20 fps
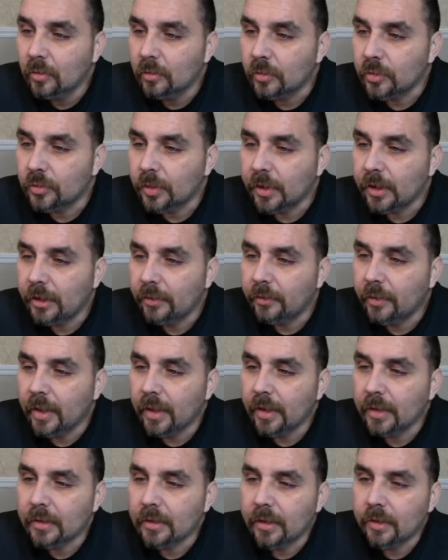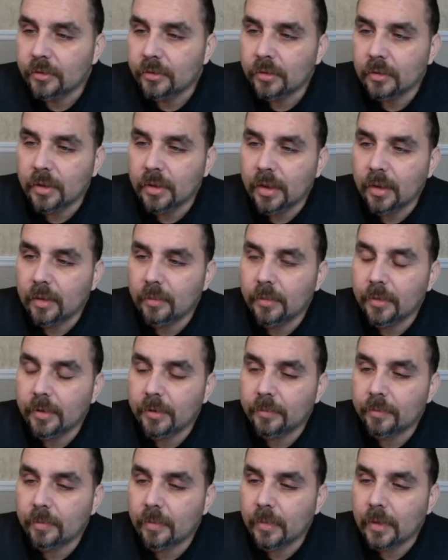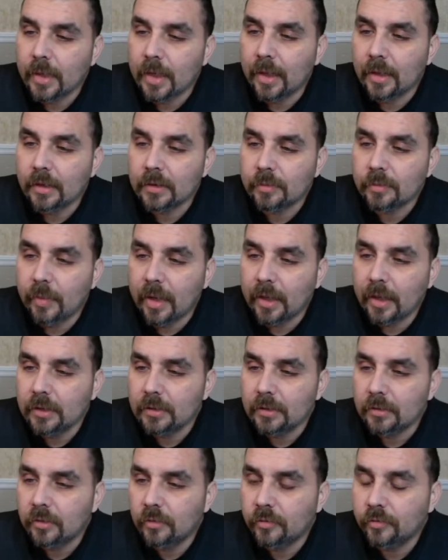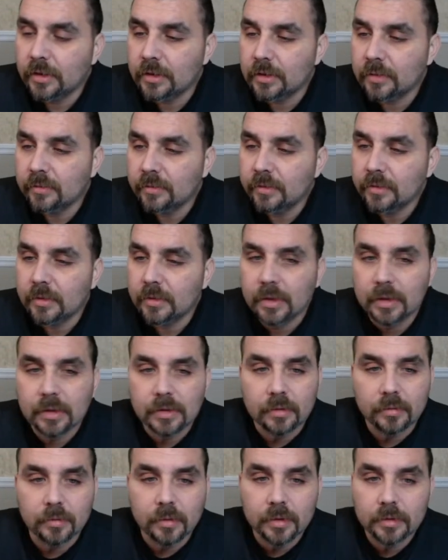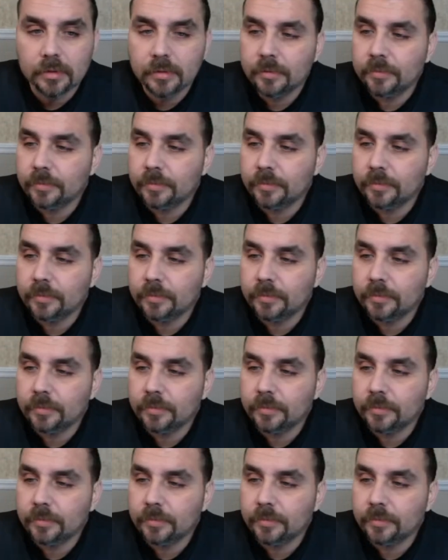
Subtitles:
Was Ricky Gray in Arizona M? Yeah, Smiley Soul Festival. Yes, he was.